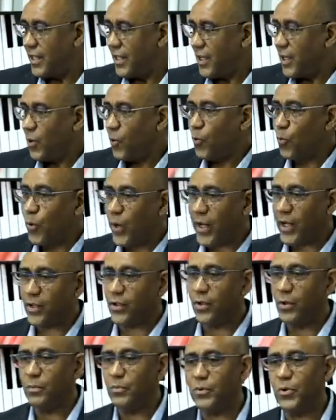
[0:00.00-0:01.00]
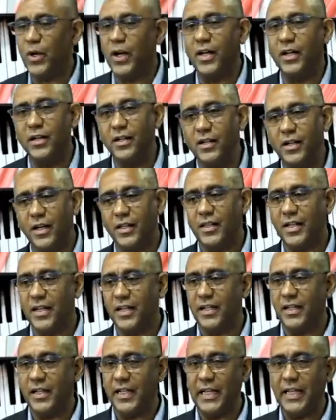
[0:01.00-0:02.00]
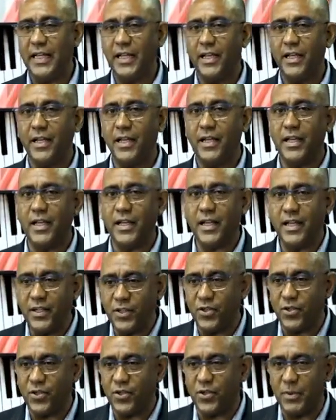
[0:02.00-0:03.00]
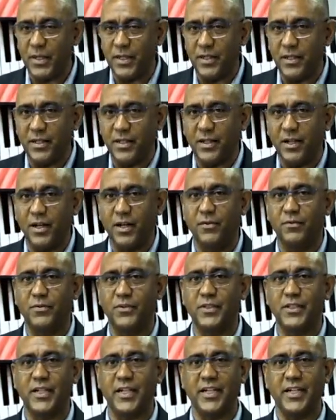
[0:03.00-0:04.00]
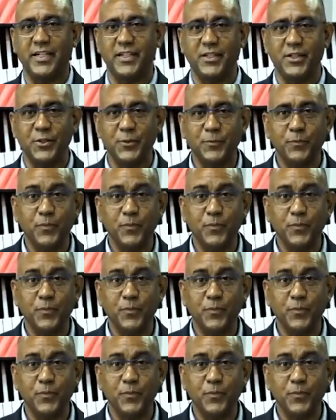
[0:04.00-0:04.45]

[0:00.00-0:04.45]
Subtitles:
Welcome to another instrument of change.